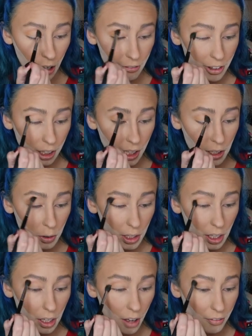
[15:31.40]
feel like I don't
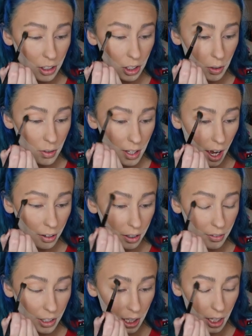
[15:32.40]
get enough use out
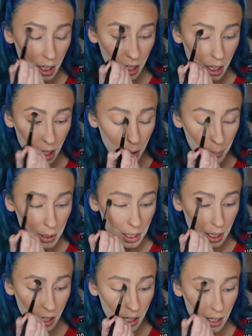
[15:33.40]
of it
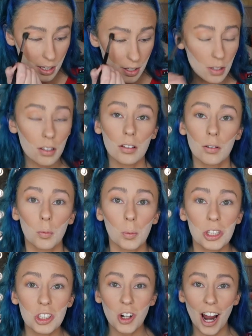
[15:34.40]
because
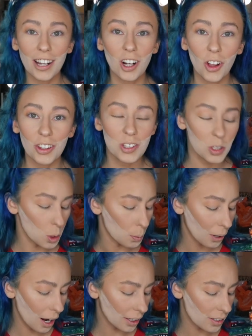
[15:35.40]
with trying all these new
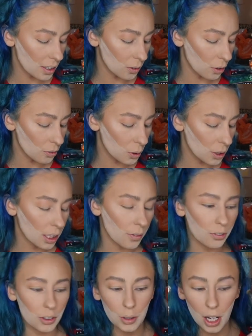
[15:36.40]
products and reviewing
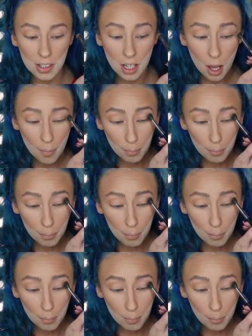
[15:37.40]
them for you guys,